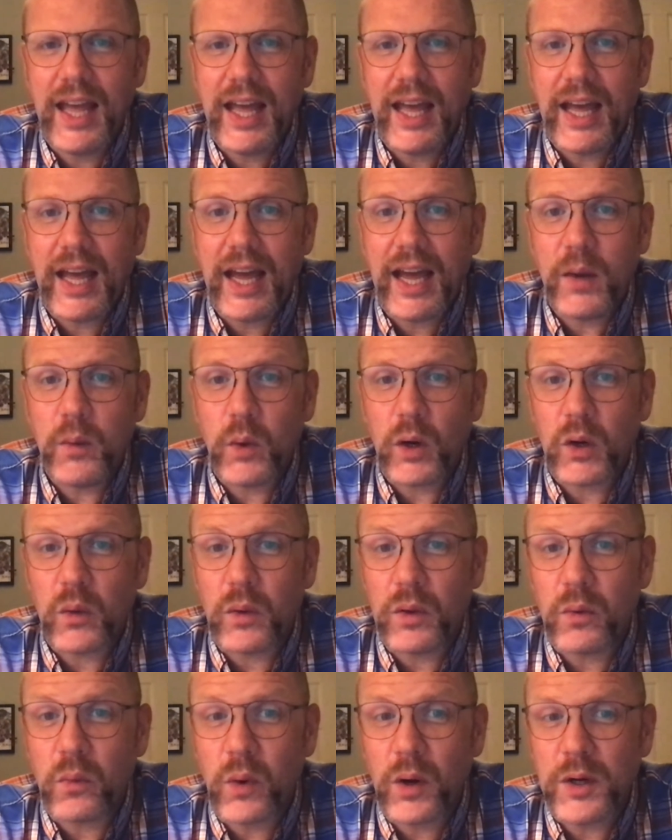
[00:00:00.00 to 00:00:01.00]
I work
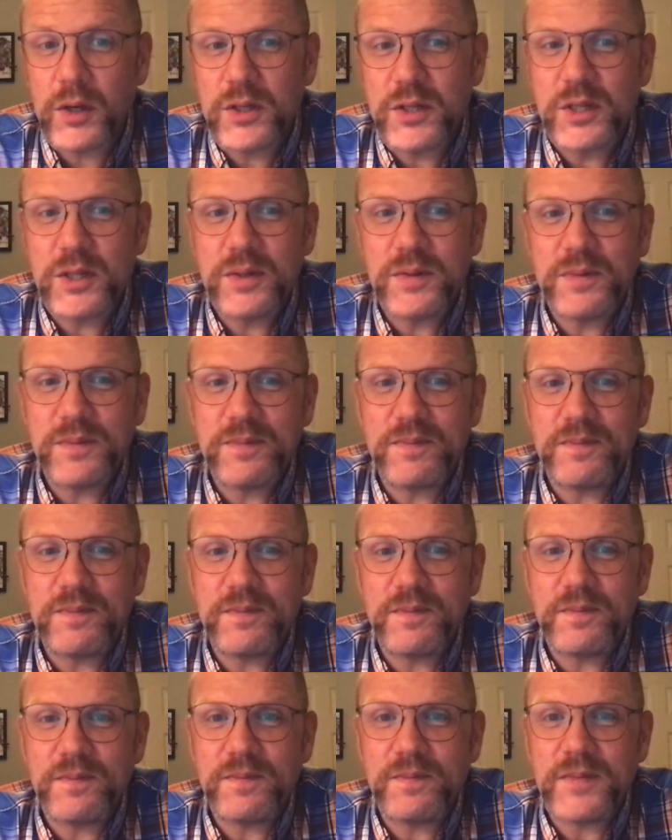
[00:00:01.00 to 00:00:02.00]
with words,
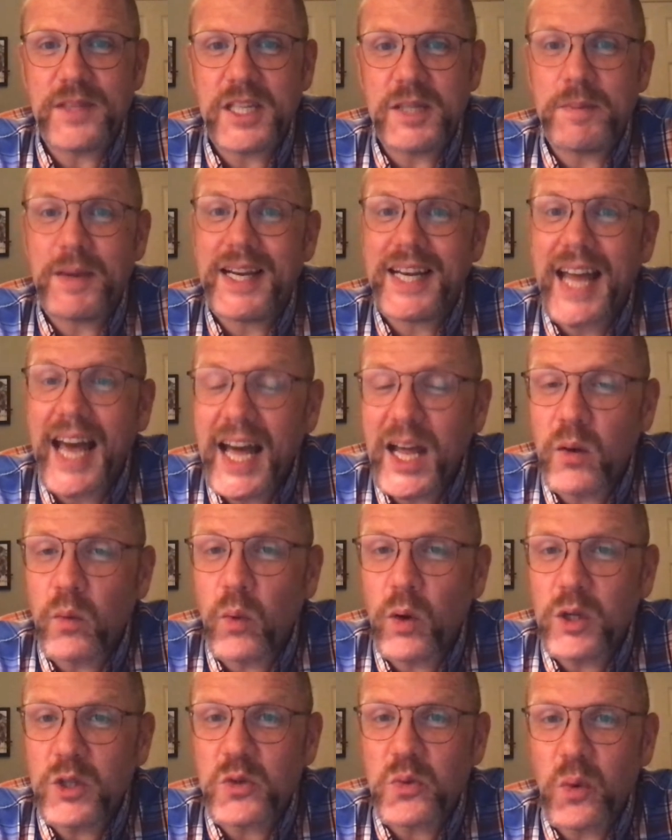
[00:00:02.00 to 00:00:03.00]
as my dad
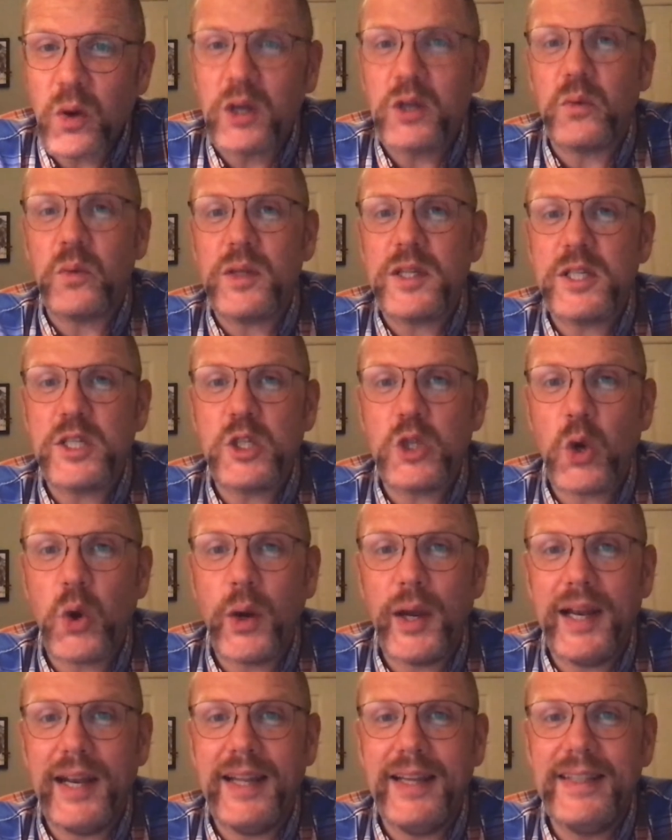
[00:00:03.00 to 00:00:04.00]
once worked with
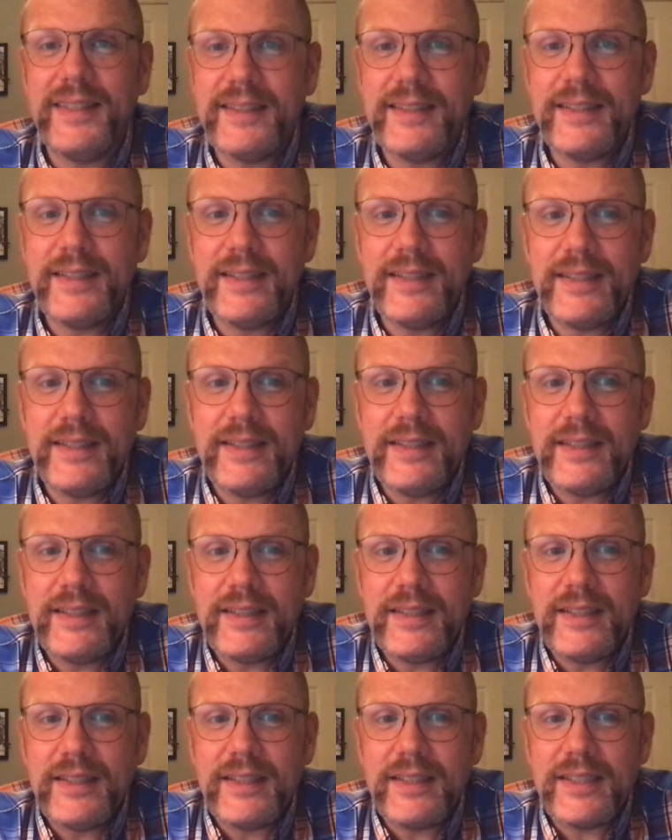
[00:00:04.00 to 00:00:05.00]
soil,
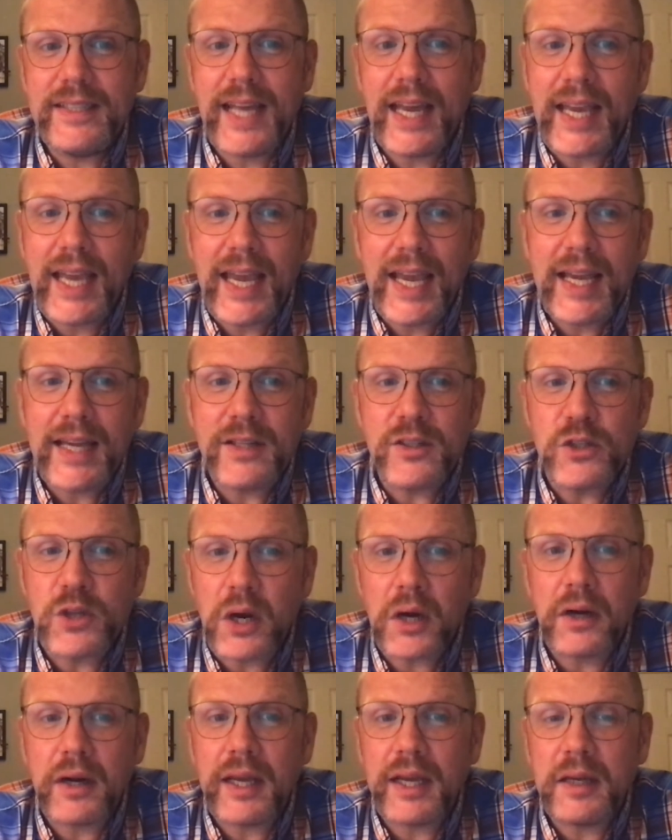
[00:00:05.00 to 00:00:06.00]
digging and
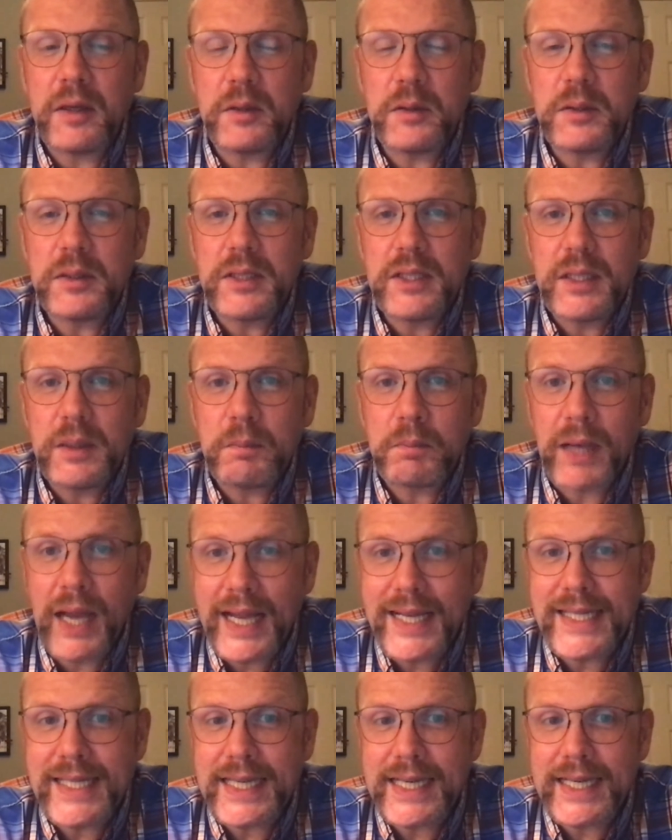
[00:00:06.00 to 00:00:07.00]
turning,
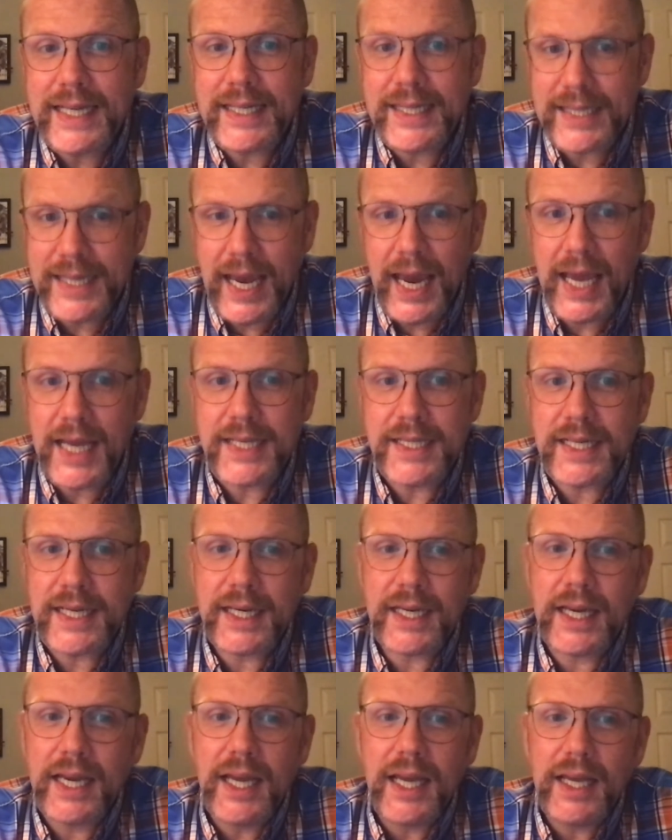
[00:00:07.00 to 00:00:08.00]
planting and
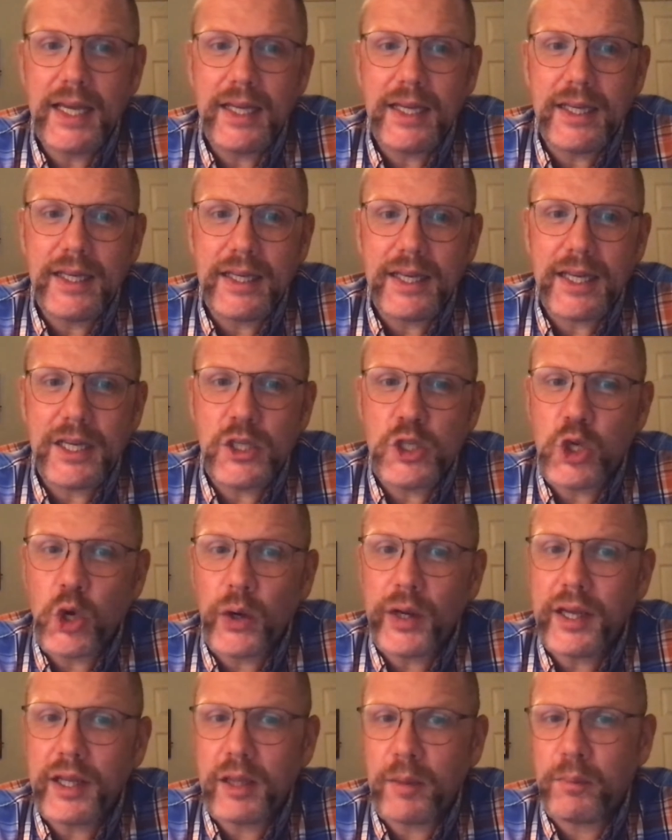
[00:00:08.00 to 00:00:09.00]
tending,
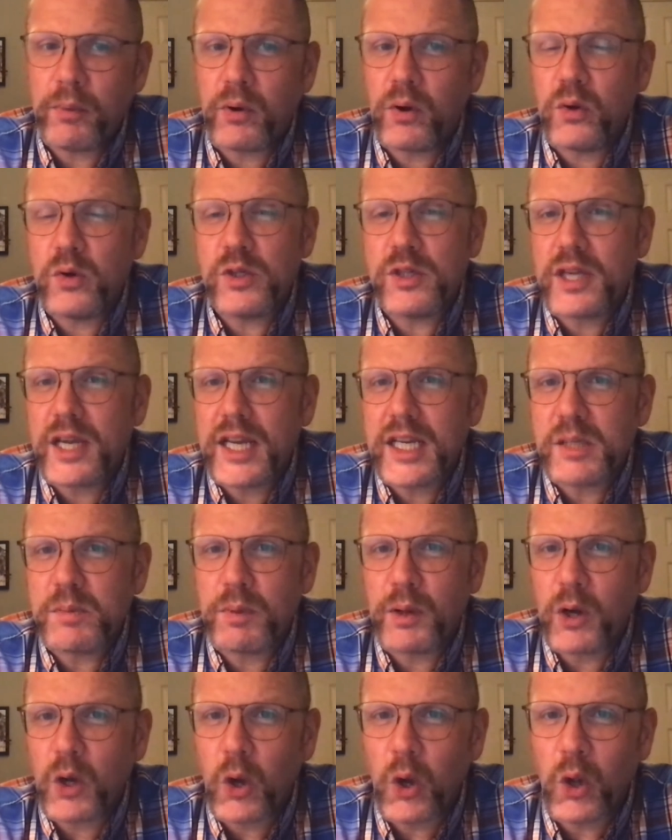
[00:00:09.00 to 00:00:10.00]
enjoying the process,
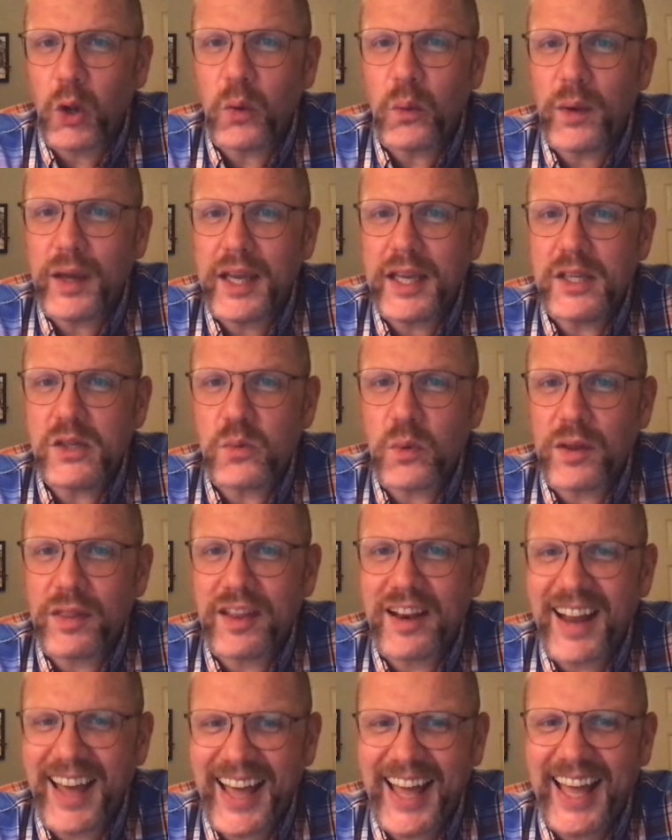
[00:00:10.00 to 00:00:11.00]
but always with
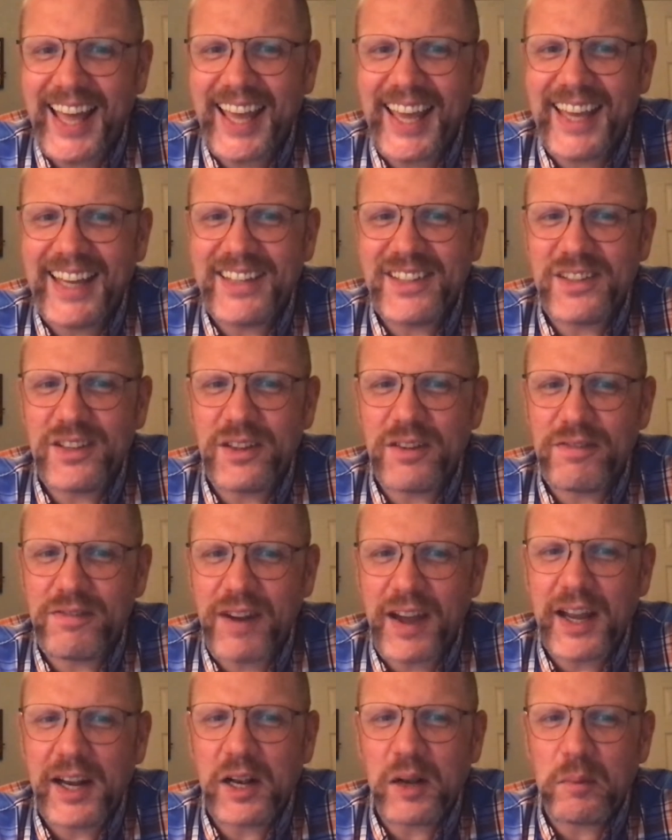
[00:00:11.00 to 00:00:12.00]
an eye to the
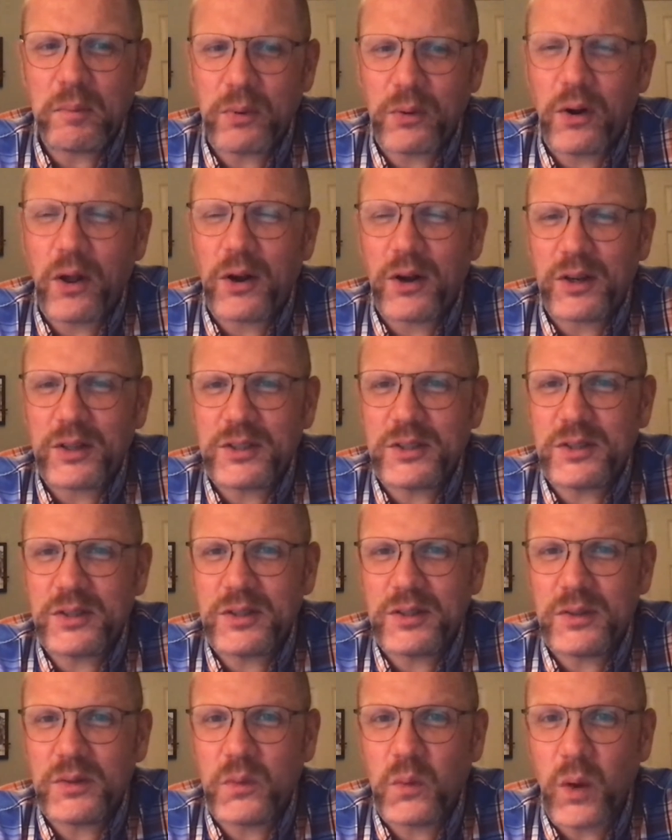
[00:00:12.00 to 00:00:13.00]
final product,
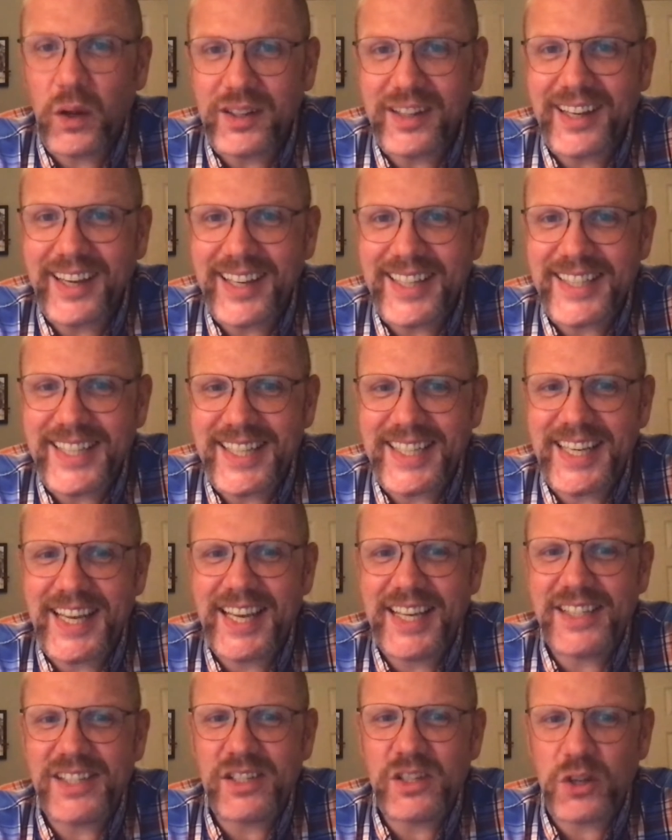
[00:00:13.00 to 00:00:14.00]
wanting it to
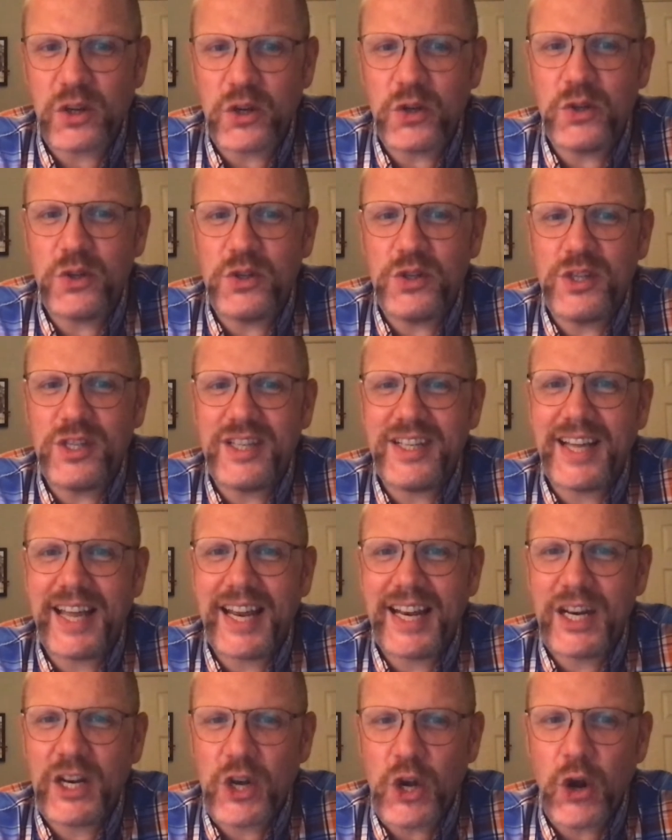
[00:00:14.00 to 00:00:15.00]
taste good
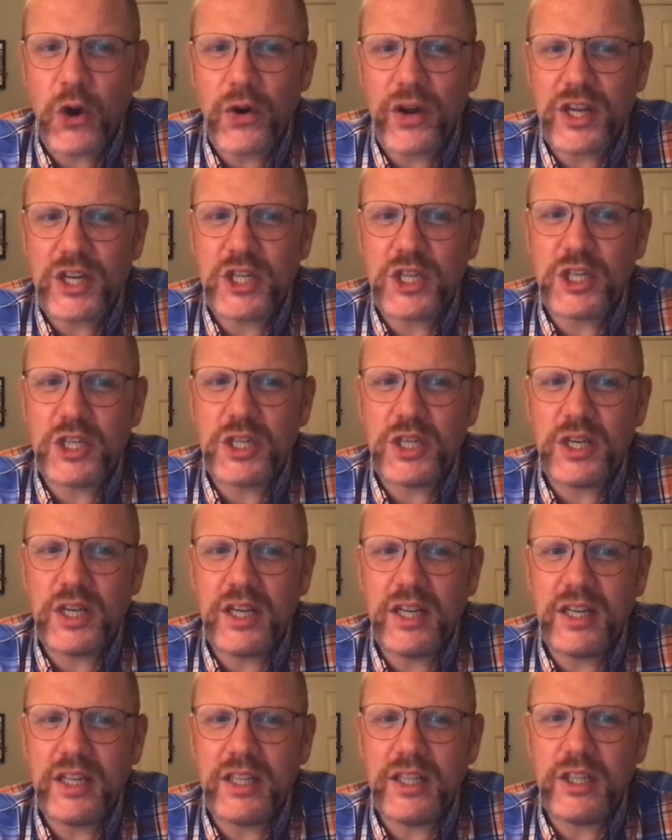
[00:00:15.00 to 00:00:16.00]
and nourish,
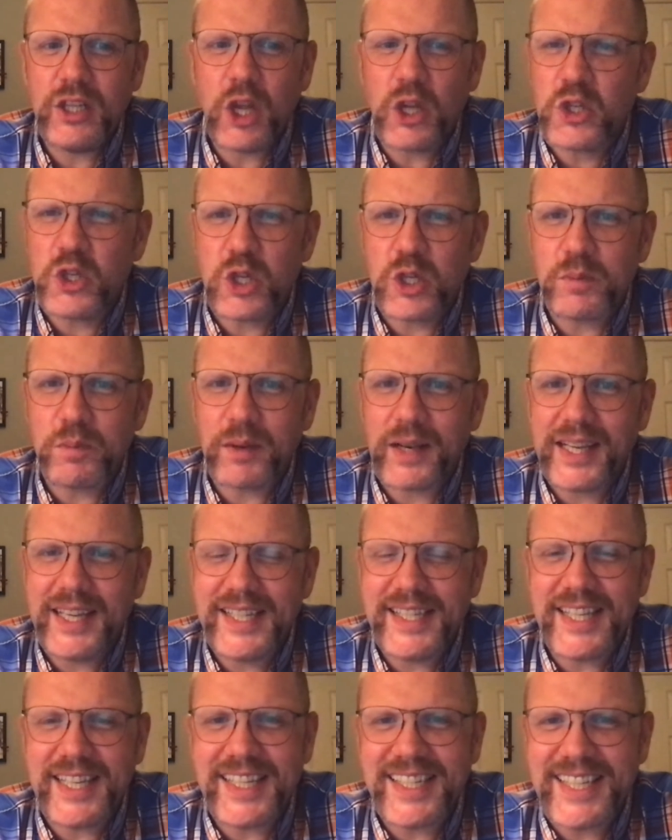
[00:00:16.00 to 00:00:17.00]
not just
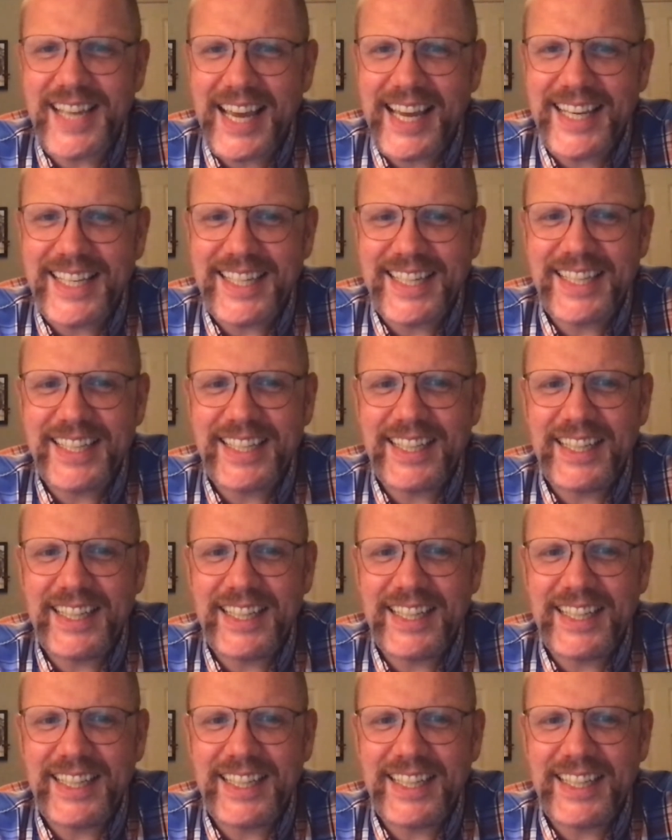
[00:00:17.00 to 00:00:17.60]
please the sight.